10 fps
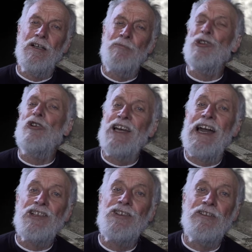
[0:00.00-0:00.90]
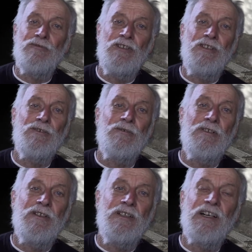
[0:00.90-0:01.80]
but not actually real,
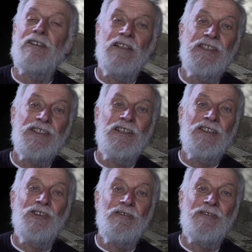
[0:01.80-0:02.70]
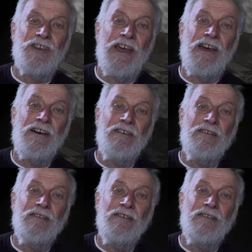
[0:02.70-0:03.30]
at least not for now.